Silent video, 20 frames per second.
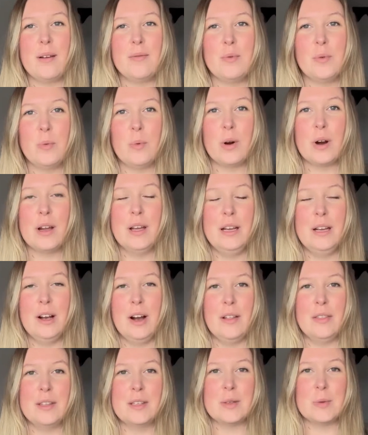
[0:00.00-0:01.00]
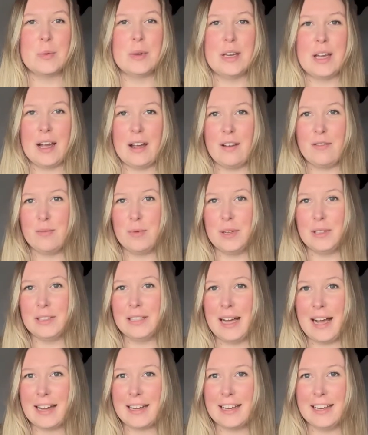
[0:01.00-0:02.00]
been working on this week. I've been
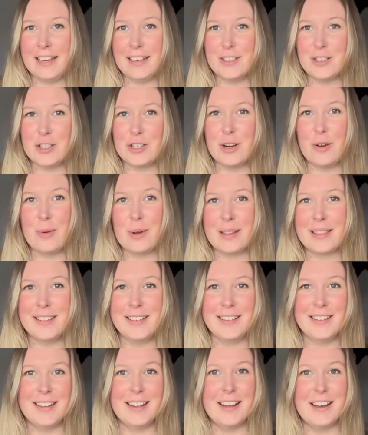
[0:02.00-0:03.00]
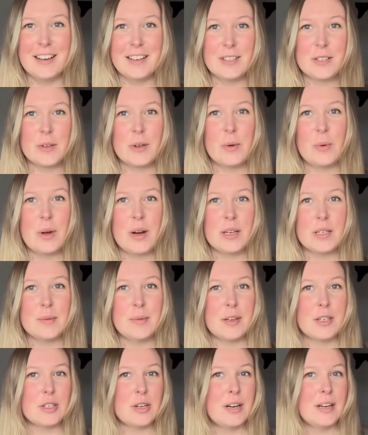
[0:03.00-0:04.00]
lacking in showing the knitting, so I wanted to
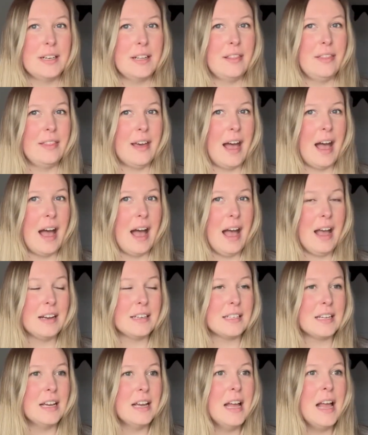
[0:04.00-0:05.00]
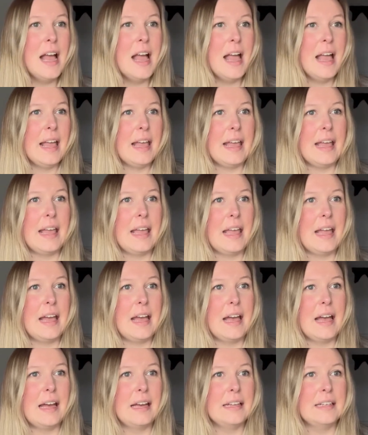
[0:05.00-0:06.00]
make sure I did that.
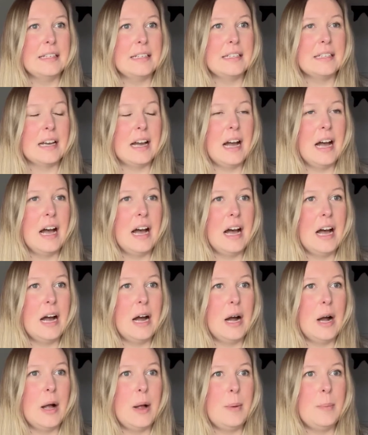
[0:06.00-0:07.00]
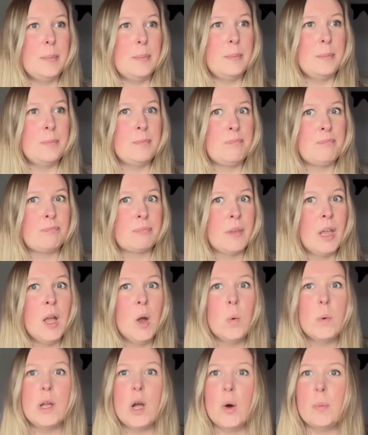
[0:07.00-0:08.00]
And
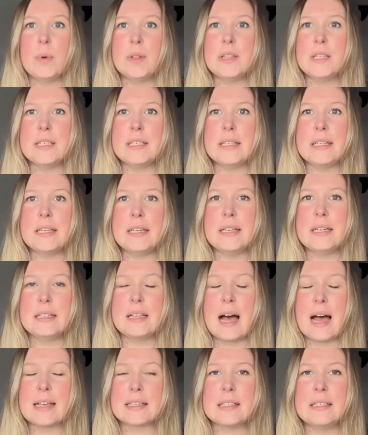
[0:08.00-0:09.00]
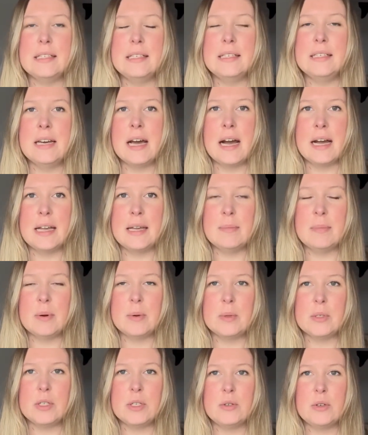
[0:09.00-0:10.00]
we opened the tea last night, but it
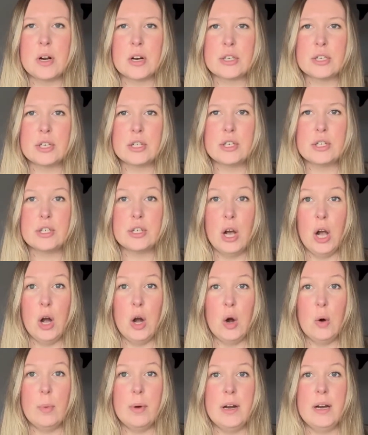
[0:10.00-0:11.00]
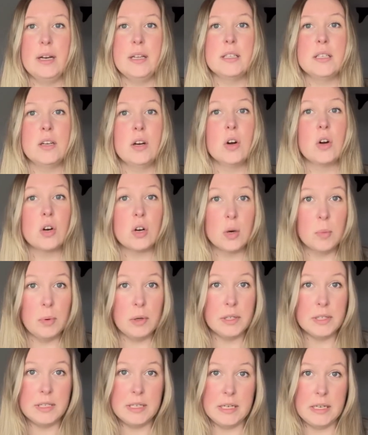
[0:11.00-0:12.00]
was too dark to show, but it is an
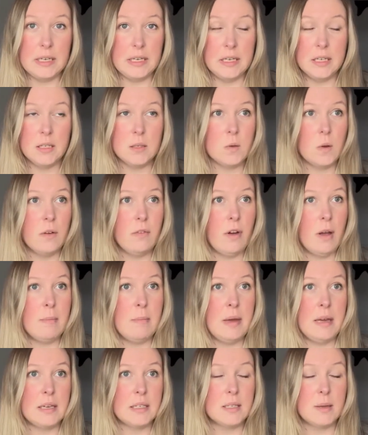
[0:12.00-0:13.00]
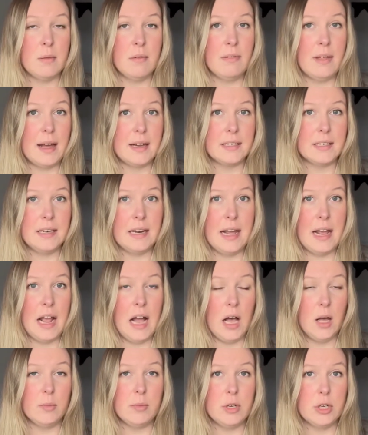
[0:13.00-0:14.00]
herbal tea. So if I make some of that today,
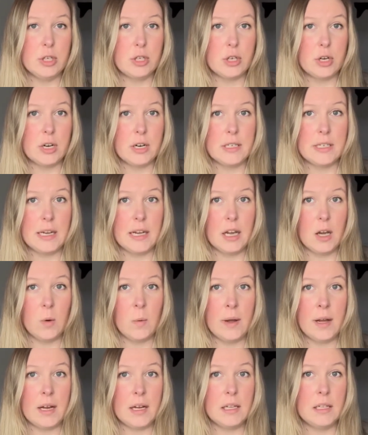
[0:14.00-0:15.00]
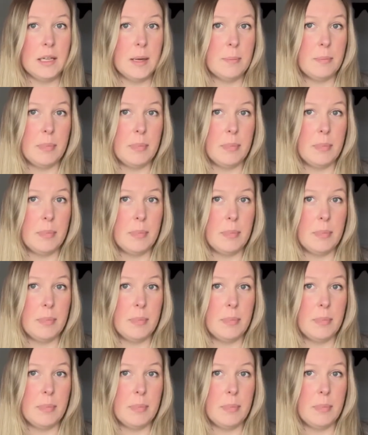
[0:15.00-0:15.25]
I'll be sure to take a quick clip